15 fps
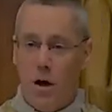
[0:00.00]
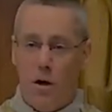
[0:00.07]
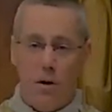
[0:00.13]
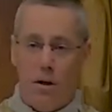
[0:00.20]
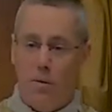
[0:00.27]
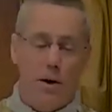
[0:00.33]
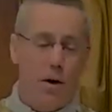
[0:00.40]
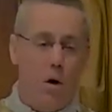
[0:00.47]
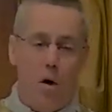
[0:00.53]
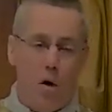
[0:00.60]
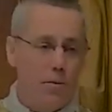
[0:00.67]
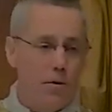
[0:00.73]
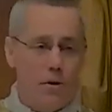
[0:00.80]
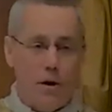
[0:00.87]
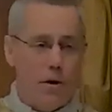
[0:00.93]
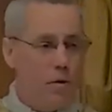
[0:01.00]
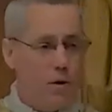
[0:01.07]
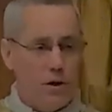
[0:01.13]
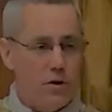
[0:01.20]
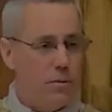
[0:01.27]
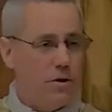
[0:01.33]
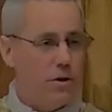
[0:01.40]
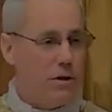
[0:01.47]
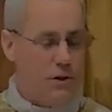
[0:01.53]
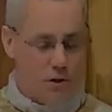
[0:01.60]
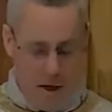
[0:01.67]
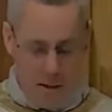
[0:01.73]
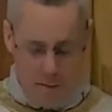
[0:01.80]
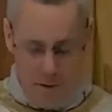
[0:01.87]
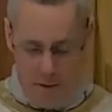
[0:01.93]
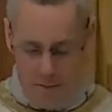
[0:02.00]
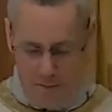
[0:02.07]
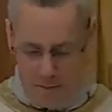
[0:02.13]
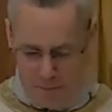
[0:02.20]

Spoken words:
only went home during Christmas and summer.